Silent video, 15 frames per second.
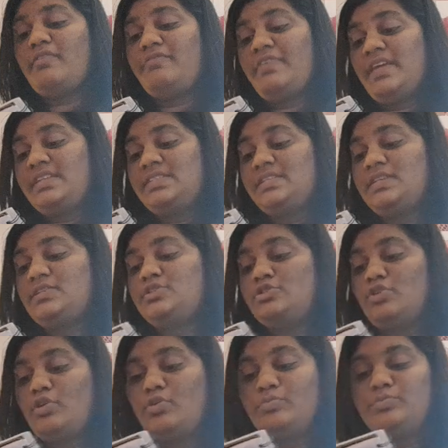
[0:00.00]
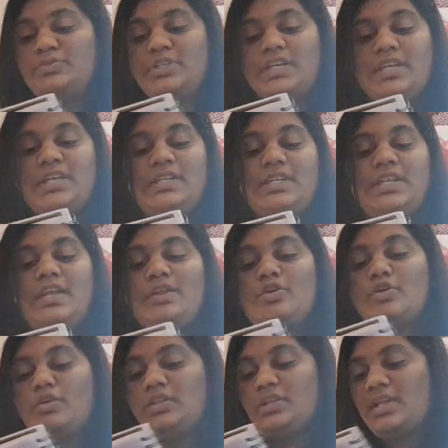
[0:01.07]
facing slopes in the
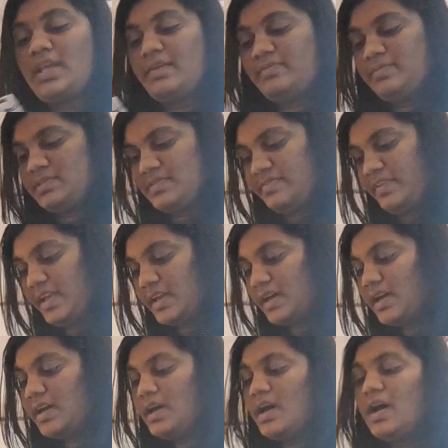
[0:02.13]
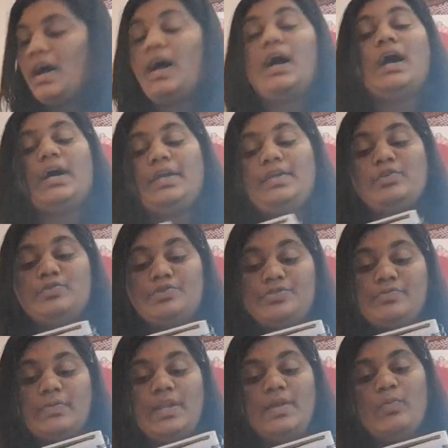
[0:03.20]
northern hemisphere are
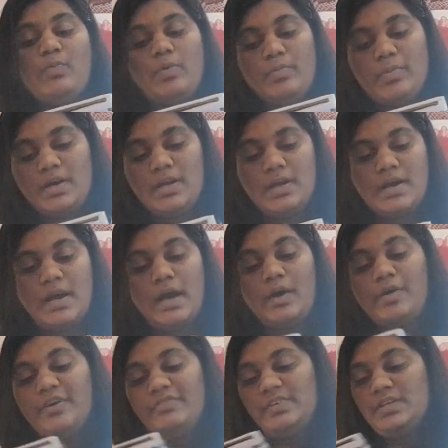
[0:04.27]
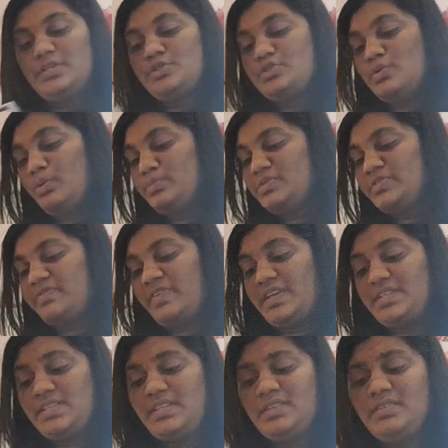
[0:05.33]
usually warmer. However, slopes
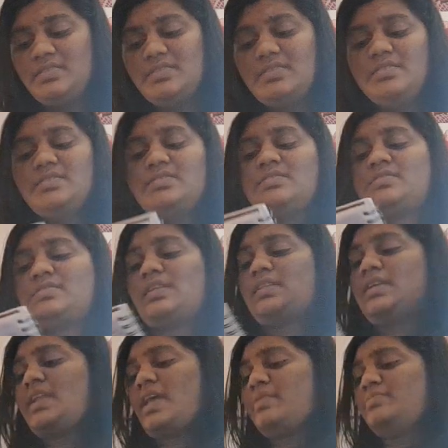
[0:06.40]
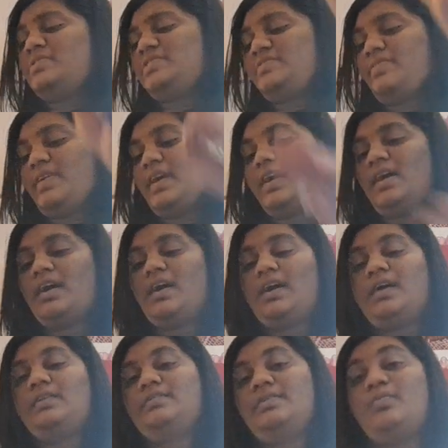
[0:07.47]
facing southern hemisphere
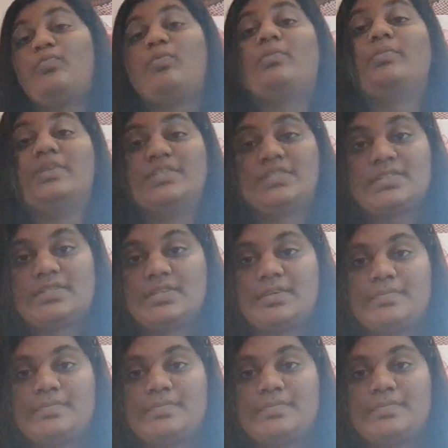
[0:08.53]
are the warmest.